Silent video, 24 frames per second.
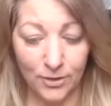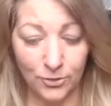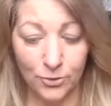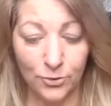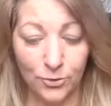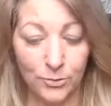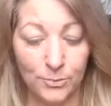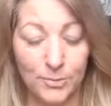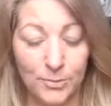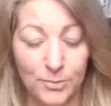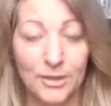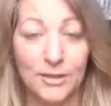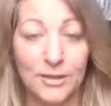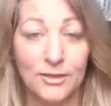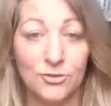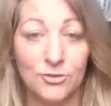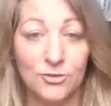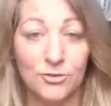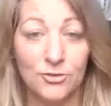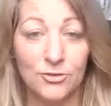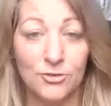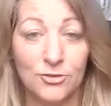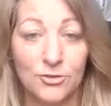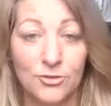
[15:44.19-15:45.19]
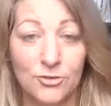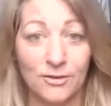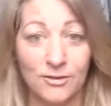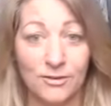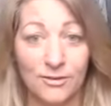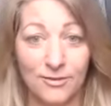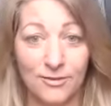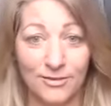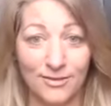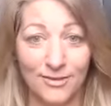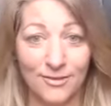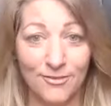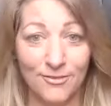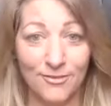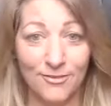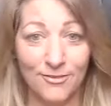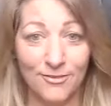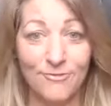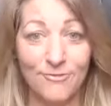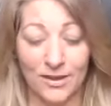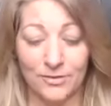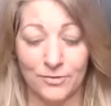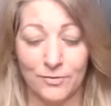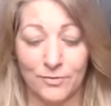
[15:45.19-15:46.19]
You're going to be just
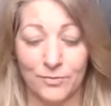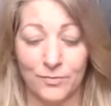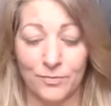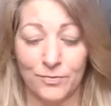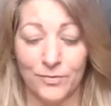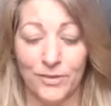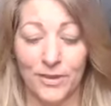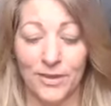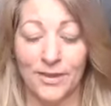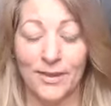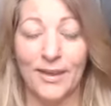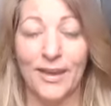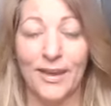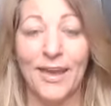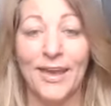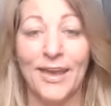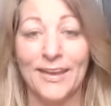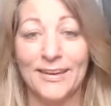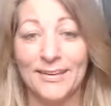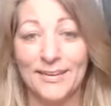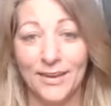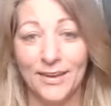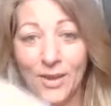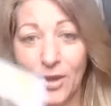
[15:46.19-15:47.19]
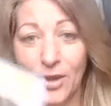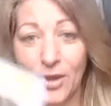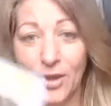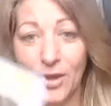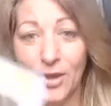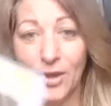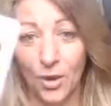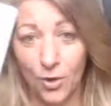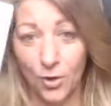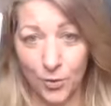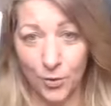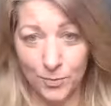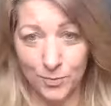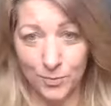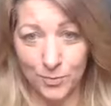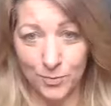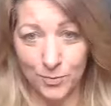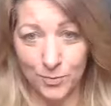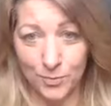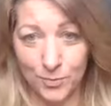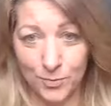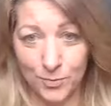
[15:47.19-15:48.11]
fine. And hope